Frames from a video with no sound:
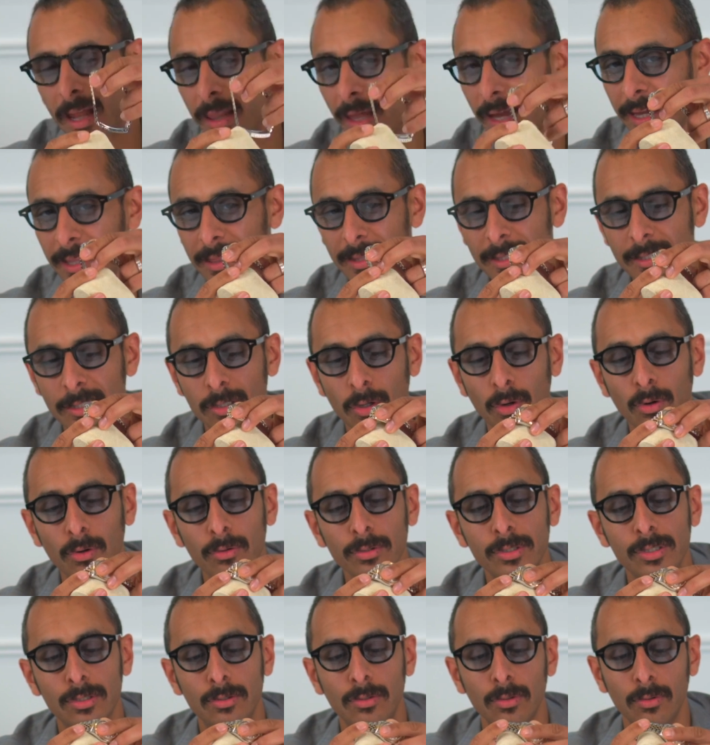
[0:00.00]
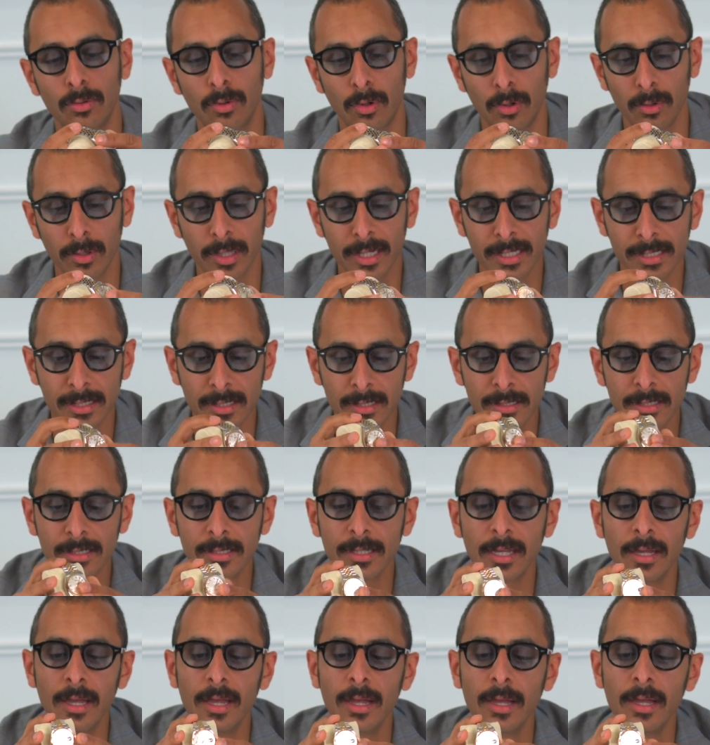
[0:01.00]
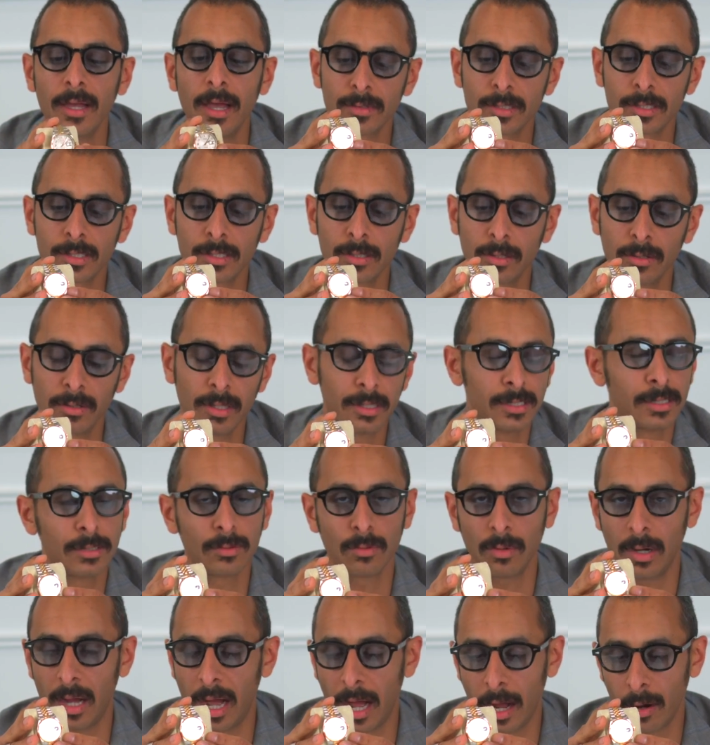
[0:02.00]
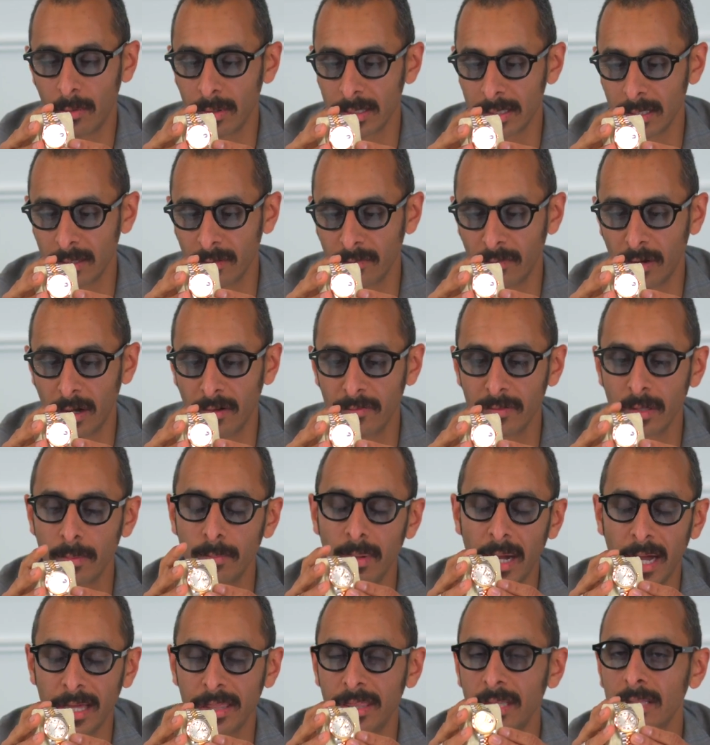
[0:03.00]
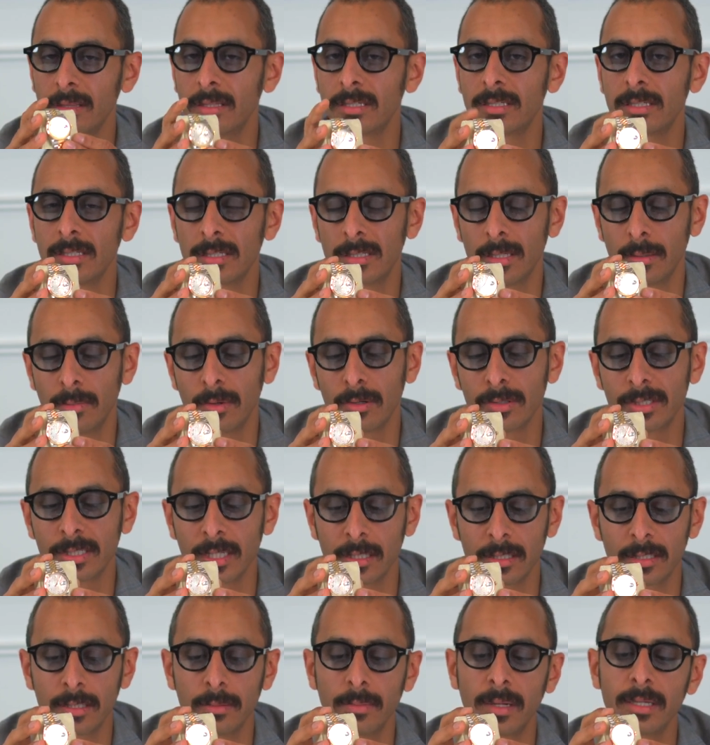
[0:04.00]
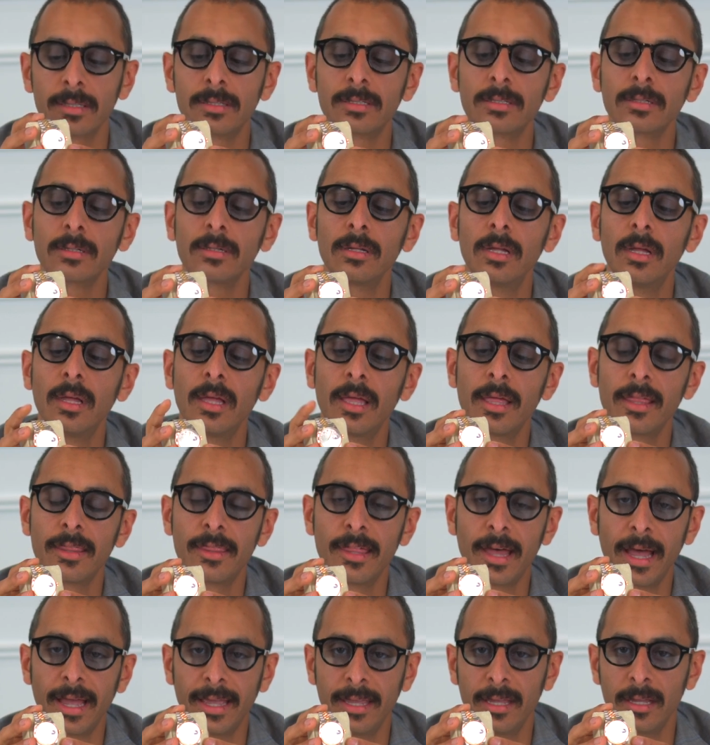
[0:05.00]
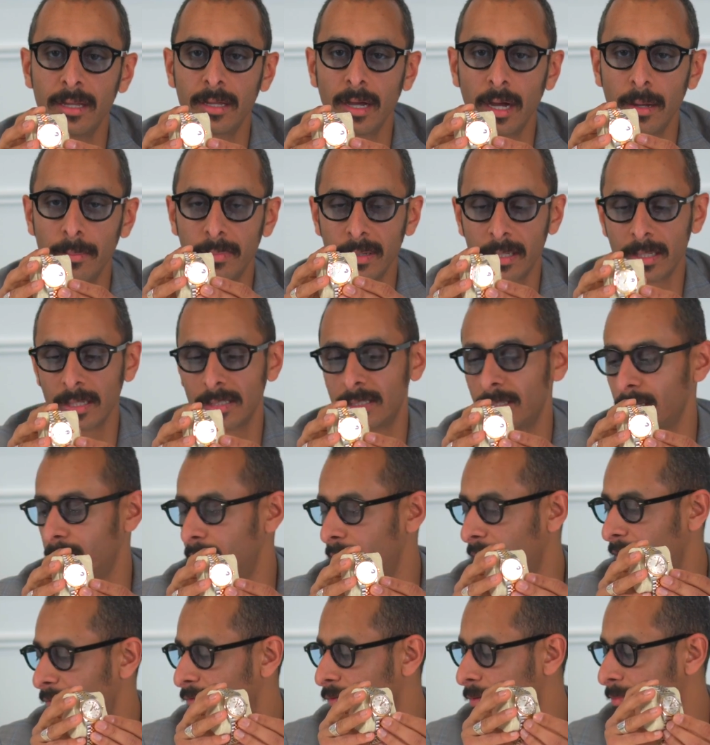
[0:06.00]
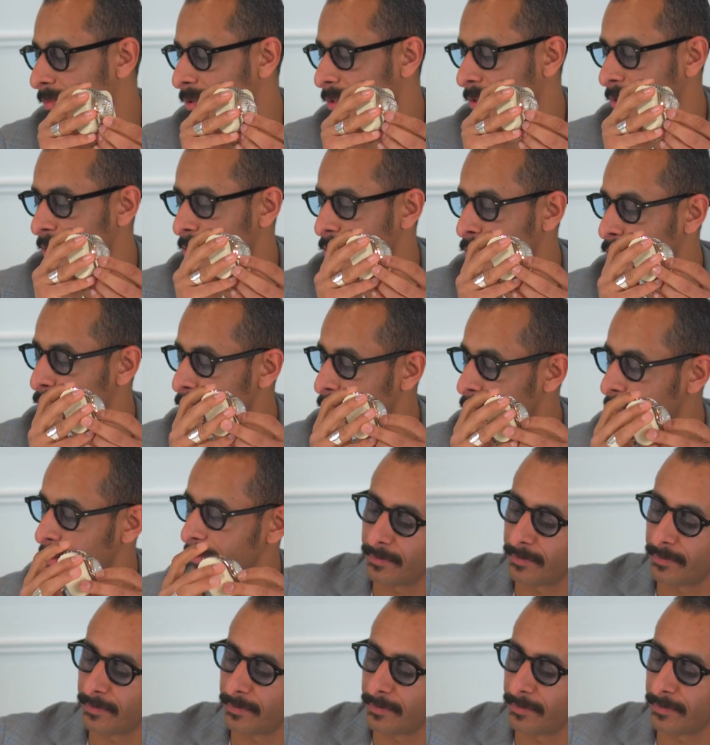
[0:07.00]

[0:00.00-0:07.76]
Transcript: like these old school Rolexes. So this I wasn't involved in, but I think this is the most sentimental that he got because he got it from his sisters.